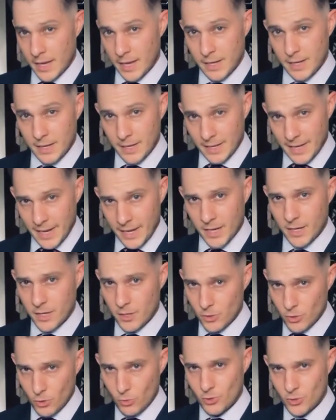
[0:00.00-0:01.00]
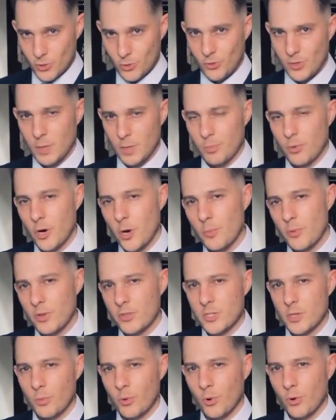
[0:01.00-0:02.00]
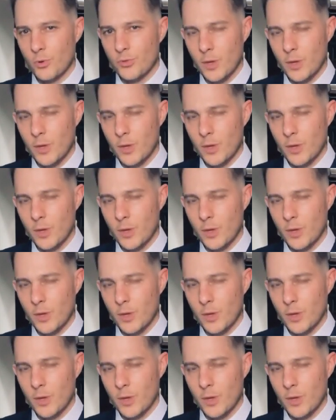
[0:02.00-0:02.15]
link you to the appropriate support